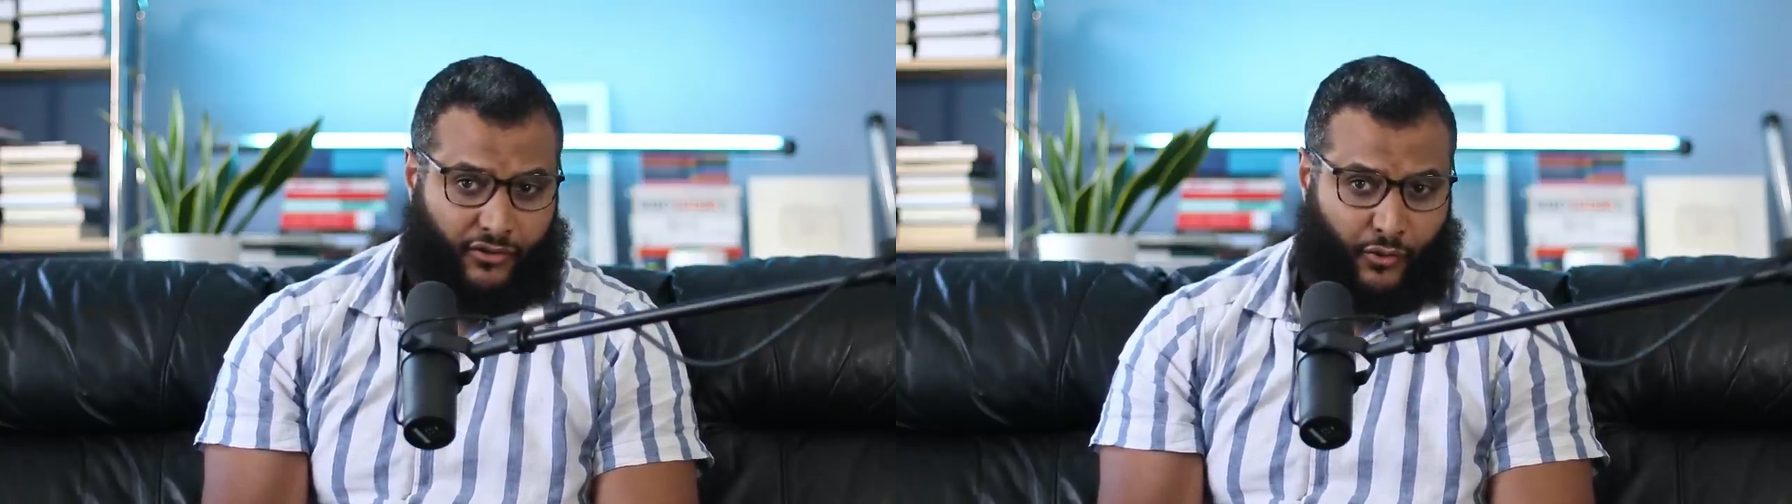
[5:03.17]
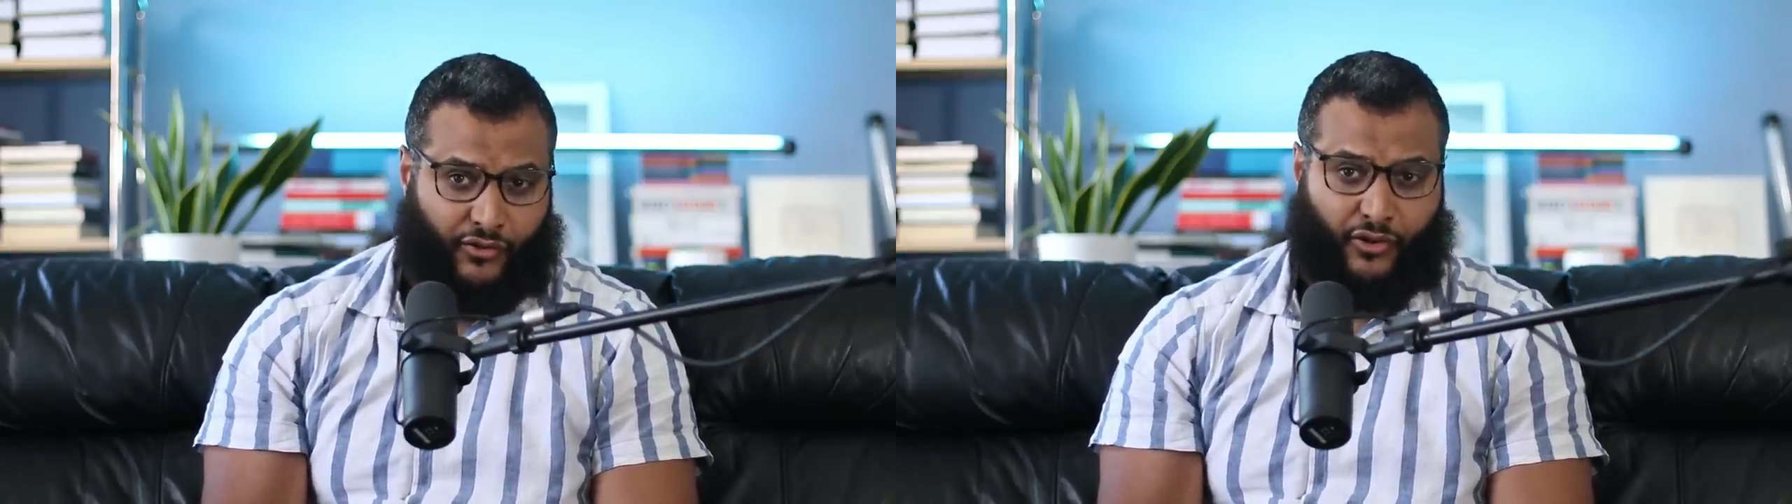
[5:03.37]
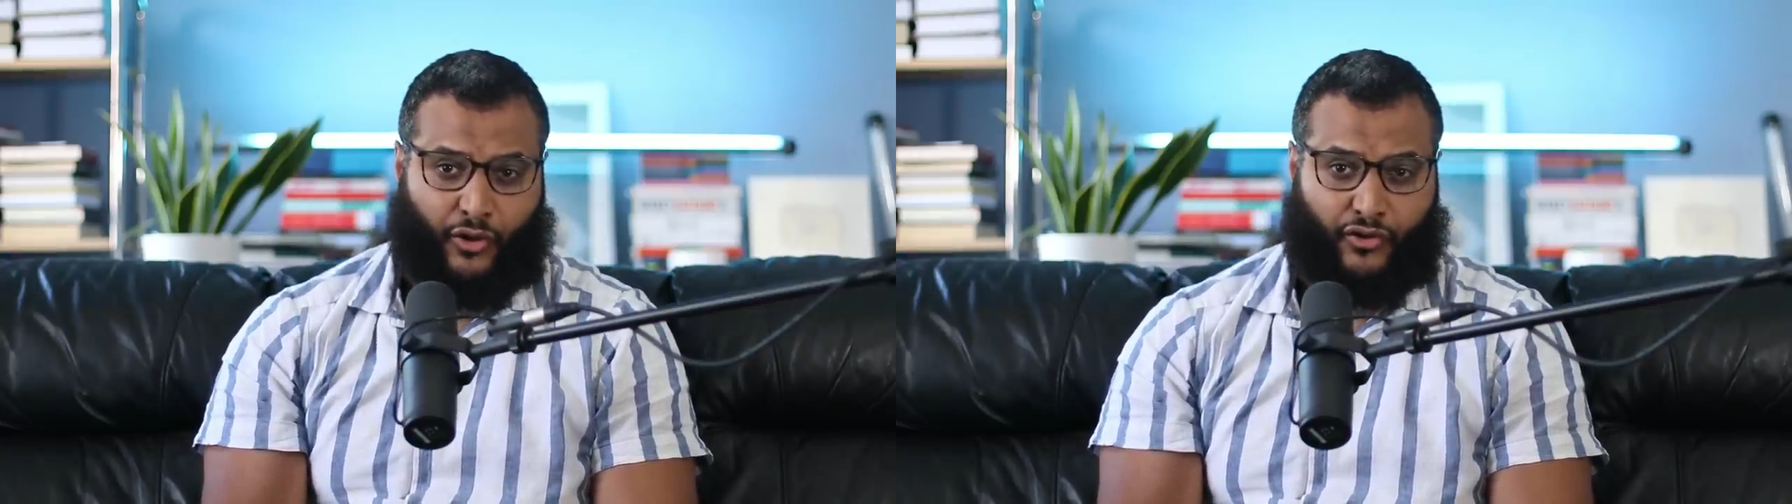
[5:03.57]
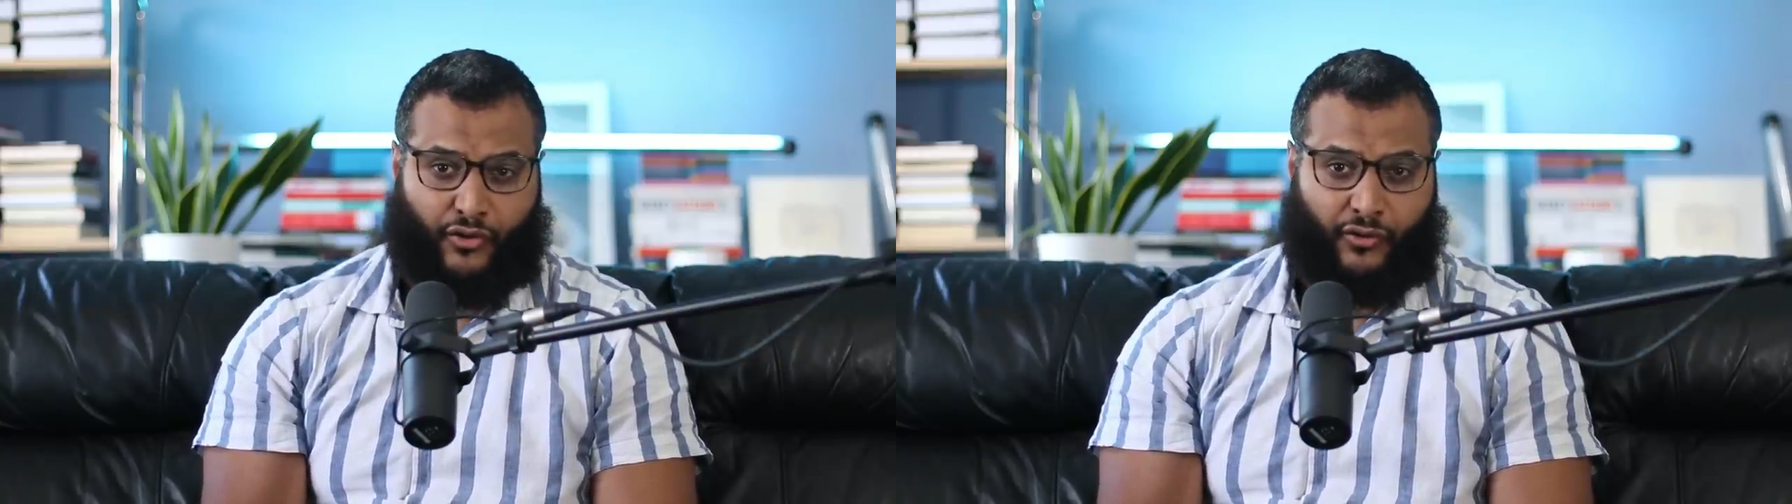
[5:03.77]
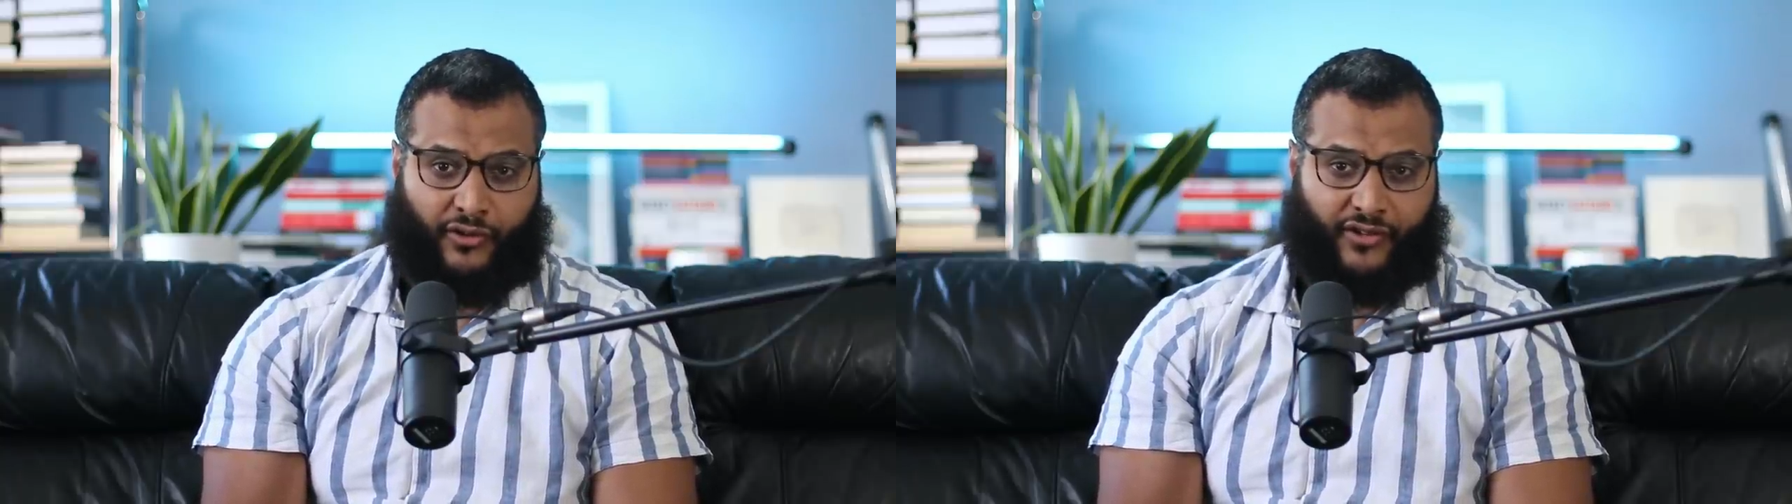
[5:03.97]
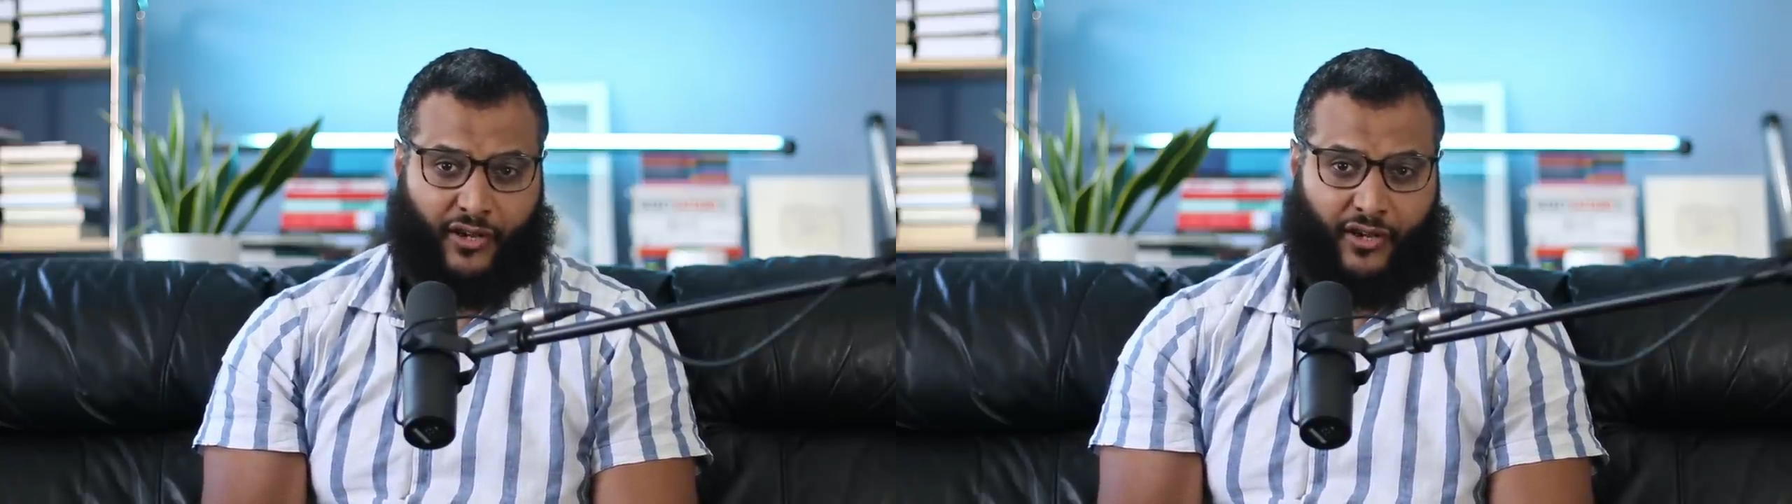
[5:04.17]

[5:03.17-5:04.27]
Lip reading: sociological and